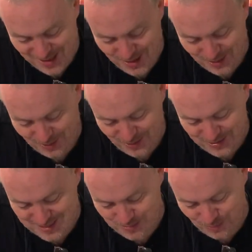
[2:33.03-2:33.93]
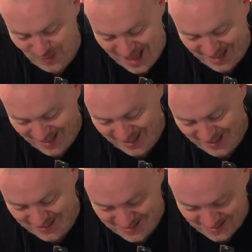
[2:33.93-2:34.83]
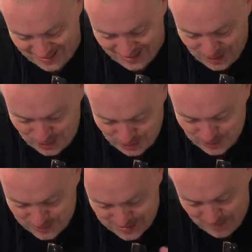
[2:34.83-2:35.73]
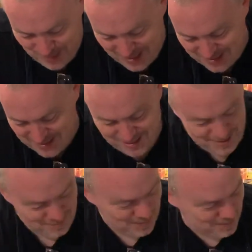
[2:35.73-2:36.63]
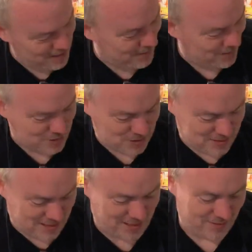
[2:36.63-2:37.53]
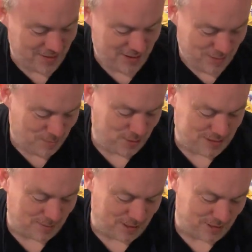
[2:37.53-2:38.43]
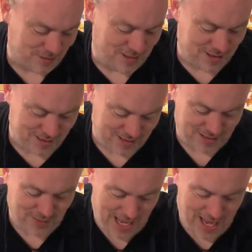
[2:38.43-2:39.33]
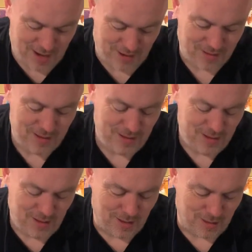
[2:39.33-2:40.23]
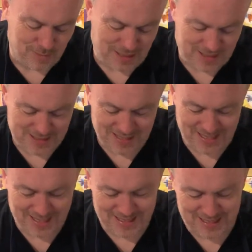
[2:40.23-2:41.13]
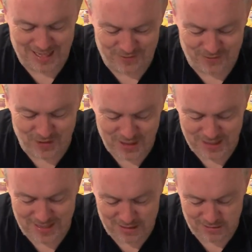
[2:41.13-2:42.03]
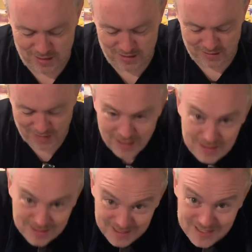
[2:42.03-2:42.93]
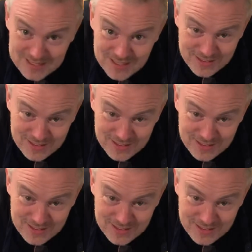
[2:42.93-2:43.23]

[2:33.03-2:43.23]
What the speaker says: all this is wet and it's like an enclosed space. Maybe even if you just kind of put something underneath it to give it air, because then it gets kind of funky down here. And I did this the other